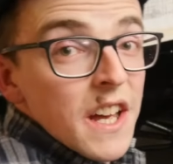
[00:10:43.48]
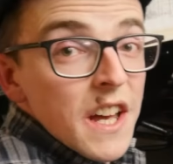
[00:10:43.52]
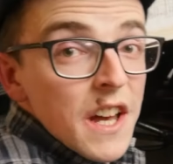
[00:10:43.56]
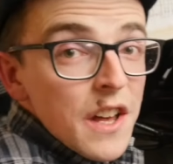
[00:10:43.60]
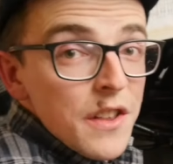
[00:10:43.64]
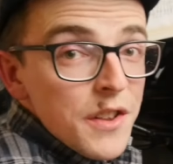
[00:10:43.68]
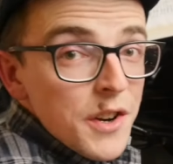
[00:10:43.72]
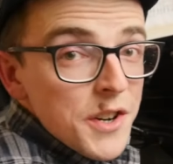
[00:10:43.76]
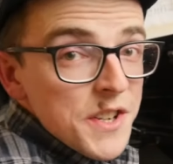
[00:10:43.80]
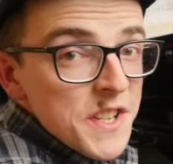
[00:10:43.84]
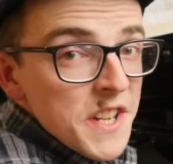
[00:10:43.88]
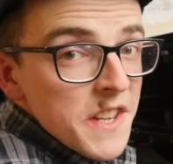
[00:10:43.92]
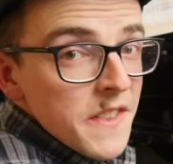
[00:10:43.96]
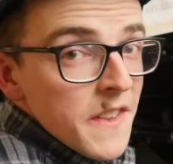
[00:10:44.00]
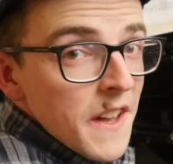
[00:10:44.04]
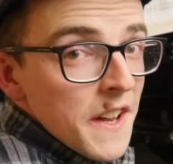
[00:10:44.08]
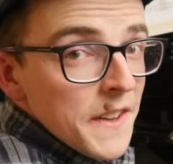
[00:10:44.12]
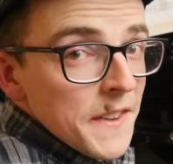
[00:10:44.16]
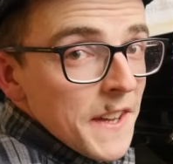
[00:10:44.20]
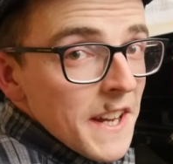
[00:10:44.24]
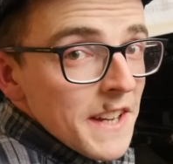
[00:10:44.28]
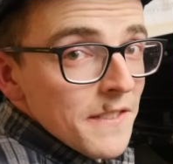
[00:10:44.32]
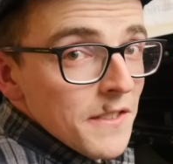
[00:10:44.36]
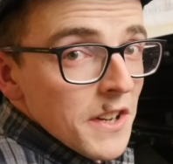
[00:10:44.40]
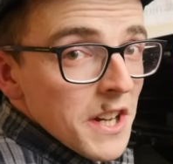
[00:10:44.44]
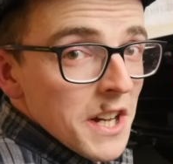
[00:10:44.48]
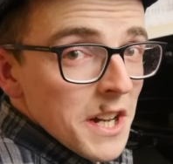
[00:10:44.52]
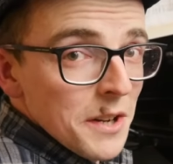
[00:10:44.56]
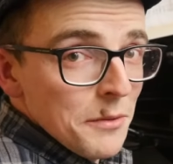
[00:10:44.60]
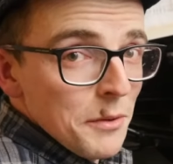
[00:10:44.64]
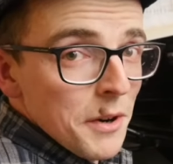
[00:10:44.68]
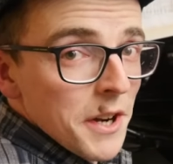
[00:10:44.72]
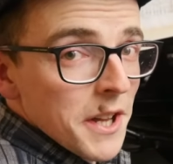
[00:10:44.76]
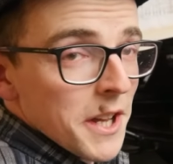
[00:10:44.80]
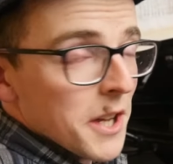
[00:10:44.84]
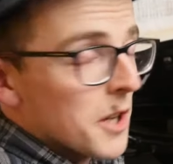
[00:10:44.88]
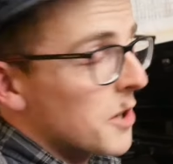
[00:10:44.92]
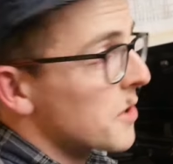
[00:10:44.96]
13 that time, I'm
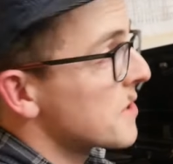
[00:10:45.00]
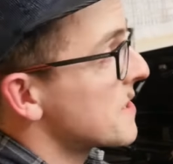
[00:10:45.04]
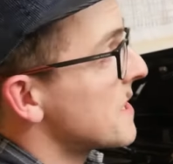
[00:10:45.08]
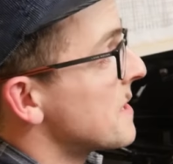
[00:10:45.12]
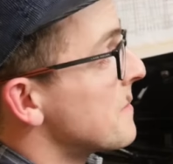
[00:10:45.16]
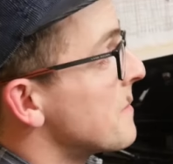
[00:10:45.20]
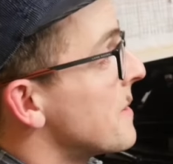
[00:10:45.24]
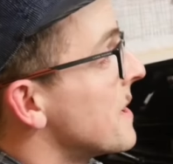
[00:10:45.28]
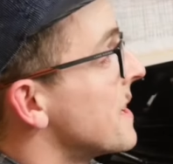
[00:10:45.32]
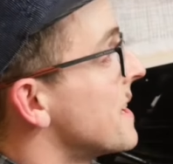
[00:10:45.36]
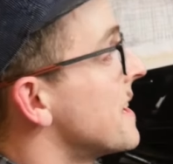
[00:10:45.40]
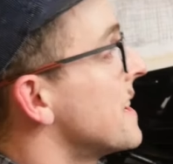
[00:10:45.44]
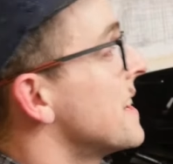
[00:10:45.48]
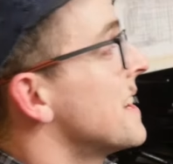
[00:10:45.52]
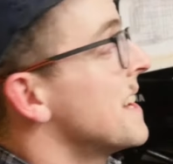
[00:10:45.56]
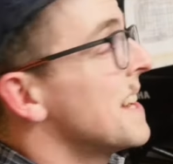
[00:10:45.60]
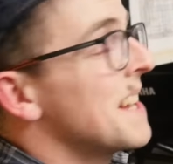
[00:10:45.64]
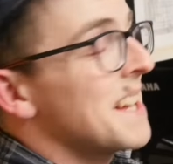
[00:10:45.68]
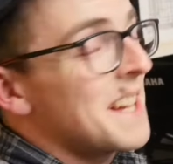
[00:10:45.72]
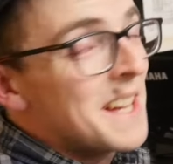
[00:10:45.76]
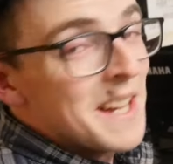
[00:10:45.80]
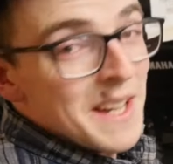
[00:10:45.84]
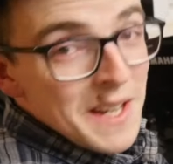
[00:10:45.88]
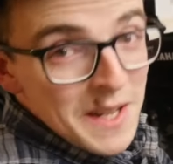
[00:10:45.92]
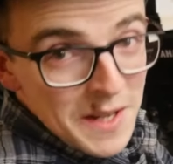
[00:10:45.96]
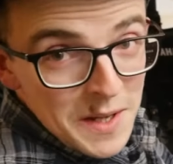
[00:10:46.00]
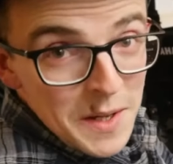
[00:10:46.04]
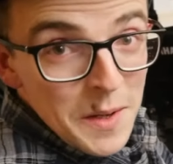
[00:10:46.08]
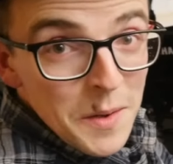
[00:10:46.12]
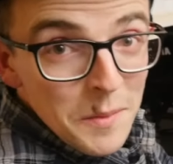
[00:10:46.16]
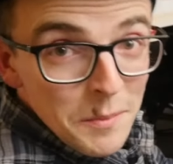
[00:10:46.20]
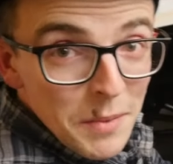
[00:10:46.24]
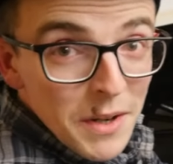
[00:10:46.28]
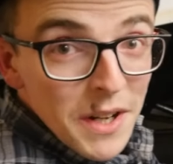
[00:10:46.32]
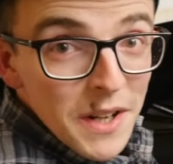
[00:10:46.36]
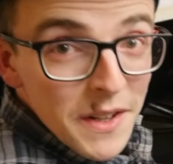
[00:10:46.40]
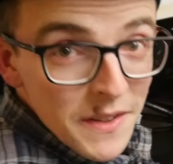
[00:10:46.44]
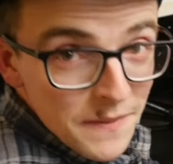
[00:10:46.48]
running out of steam.
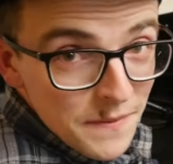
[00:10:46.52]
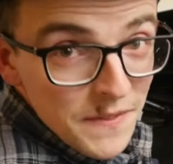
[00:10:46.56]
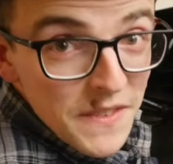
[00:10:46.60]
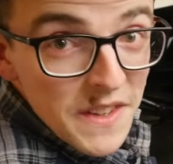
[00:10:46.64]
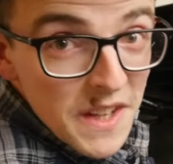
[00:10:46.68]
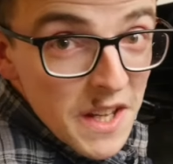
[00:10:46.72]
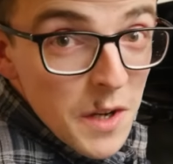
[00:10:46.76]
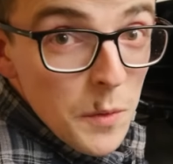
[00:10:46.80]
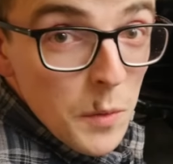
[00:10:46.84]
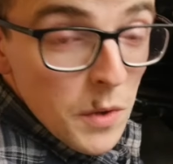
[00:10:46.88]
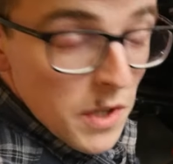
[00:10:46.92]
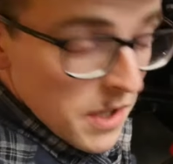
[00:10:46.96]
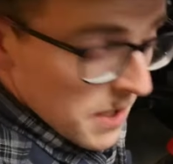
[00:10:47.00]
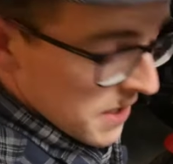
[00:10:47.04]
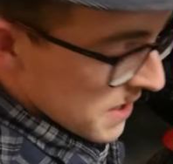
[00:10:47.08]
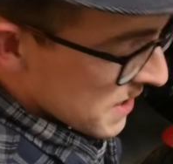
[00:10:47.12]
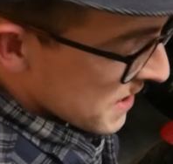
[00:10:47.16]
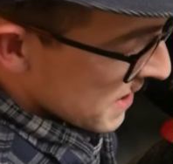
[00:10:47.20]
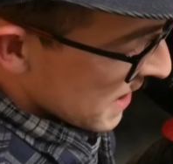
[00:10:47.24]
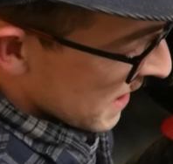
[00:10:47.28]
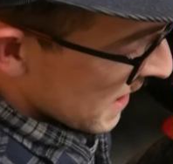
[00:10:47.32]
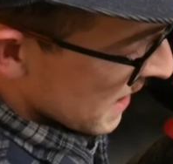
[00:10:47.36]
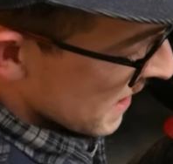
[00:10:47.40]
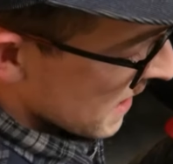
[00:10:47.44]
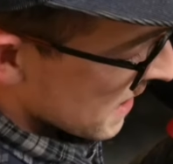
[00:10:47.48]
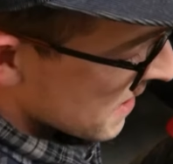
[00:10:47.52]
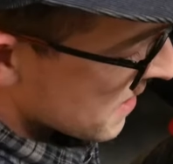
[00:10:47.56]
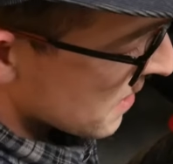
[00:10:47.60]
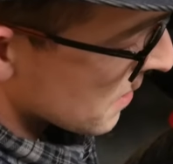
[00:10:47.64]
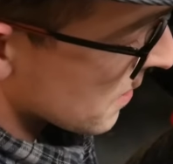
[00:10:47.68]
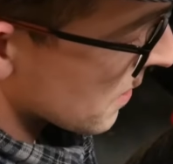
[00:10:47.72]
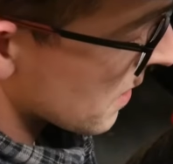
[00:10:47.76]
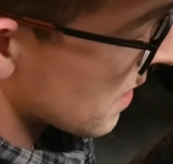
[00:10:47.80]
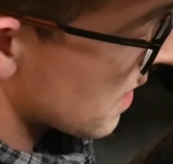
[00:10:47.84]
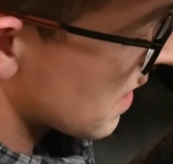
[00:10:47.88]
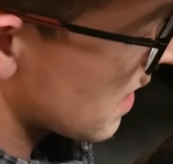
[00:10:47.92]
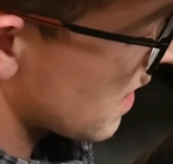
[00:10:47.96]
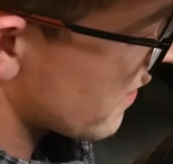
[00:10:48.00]
But it works. So
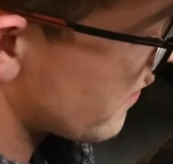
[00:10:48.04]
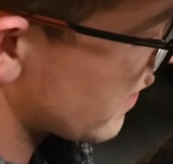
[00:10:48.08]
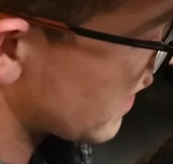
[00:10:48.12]
if